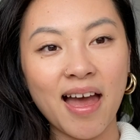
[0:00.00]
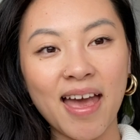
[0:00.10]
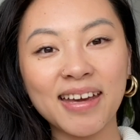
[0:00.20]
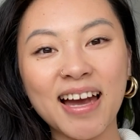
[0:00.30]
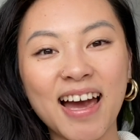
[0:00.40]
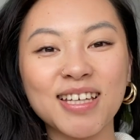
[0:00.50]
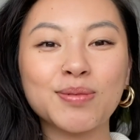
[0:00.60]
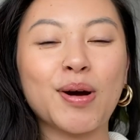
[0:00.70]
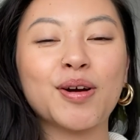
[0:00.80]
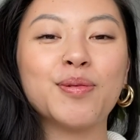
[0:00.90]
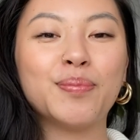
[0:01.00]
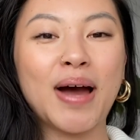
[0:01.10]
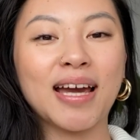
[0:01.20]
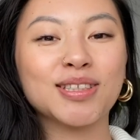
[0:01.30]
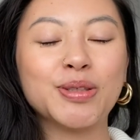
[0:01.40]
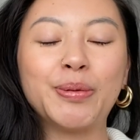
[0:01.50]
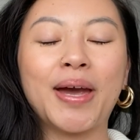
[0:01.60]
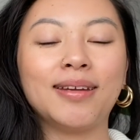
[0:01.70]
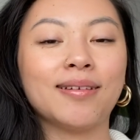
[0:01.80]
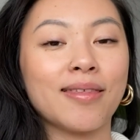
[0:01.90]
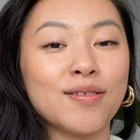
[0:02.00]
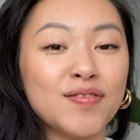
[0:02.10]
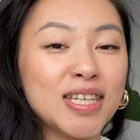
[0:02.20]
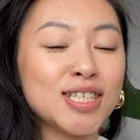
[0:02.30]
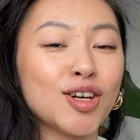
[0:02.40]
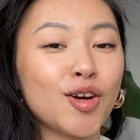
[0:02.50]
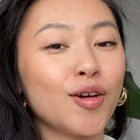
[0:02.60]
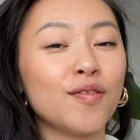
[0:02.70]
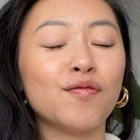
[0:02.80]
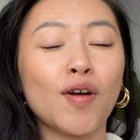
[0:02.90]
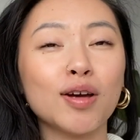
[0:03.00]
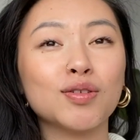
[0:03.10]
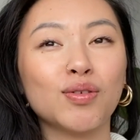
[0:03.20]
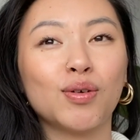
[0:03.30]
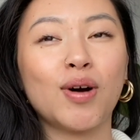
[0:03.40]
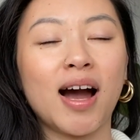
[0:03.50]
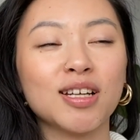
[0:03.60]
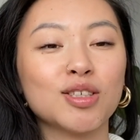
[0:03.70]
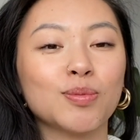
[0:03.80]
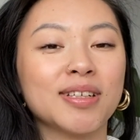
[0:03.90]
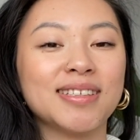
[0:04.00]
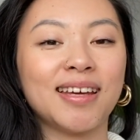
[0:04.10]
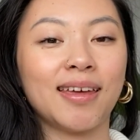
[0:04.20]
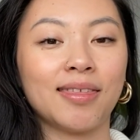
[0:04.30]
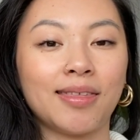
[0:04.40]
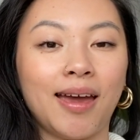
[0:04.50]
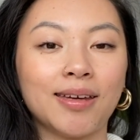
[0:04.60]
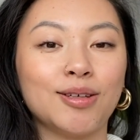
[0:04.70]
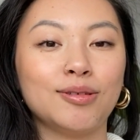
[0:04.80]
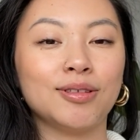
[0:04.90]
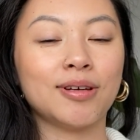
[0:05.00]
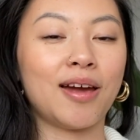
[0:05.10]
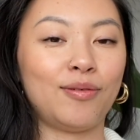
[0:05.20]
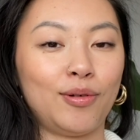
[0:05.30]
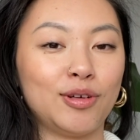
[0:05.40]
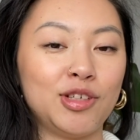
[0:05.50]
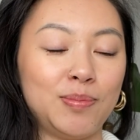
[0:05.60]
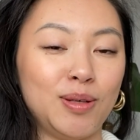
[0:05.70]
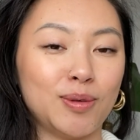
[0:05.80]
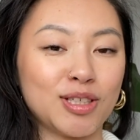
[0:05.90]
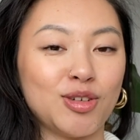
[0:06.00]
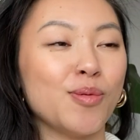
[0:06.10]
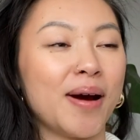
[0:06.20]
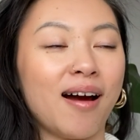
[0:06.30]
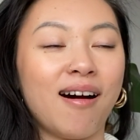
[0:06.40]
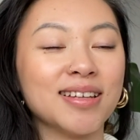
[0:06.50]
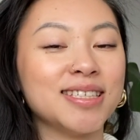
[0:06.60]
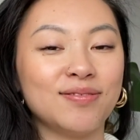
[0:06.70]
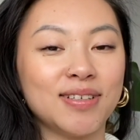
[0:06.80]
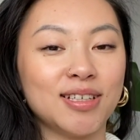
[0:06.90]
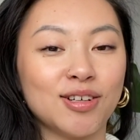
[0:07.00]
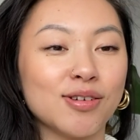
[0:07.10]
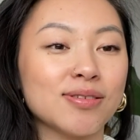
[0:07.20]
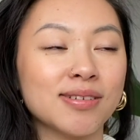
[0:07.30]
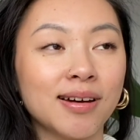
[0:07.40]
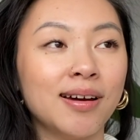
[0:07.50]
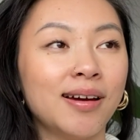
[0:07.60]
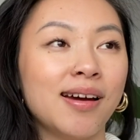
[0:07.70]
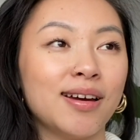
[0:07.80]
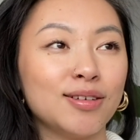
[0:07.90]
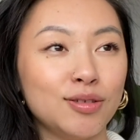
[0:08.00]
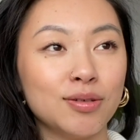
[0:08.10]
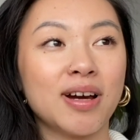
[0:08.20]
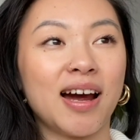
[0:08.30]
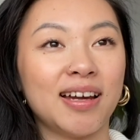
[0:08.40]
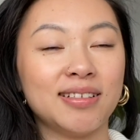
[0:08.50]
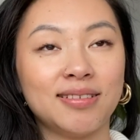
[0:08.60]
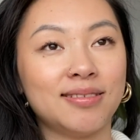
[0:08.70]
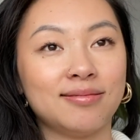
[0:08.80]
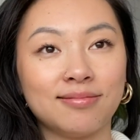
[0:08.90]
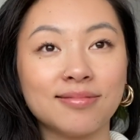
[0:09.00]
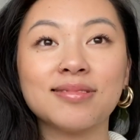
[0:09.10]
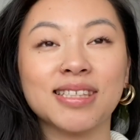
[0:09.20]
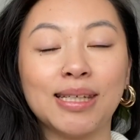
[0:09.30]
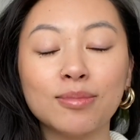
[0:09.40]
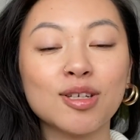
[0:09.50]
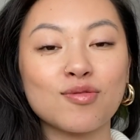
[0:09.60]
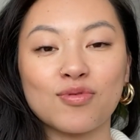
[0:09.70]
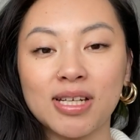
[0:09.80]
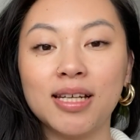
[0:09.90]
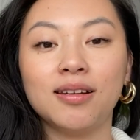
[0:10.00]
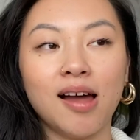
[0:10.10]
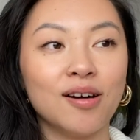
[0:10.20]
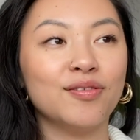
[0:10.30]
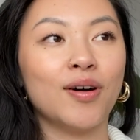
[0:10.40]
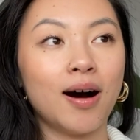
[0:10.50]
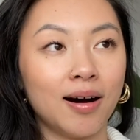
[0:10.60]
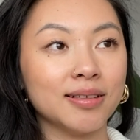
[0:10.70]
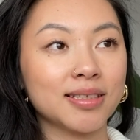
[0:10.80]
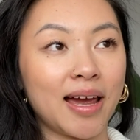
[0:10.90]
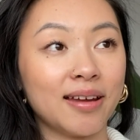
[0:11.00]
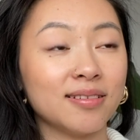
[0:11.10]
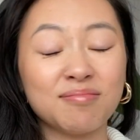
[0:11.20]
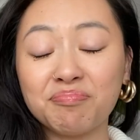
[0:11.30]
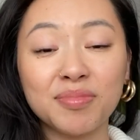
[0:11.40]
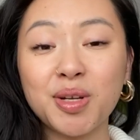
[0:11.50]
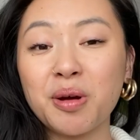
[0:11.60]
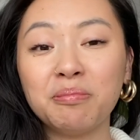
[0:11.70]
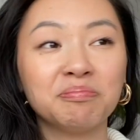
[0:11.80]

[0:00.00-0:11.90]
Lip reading: Hey guys, welcome back to another video. First of all, I just want to say thank you to everyone who's been watching all my arty videos. You guys seem to really love art, and you know,